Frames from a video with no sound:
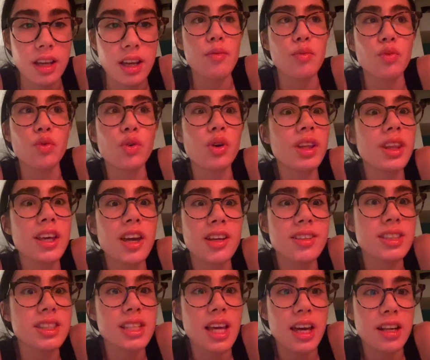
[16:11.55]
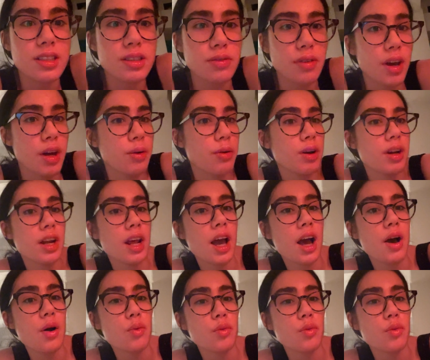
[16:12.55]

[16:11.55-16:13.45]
I'm really unsatisfied right now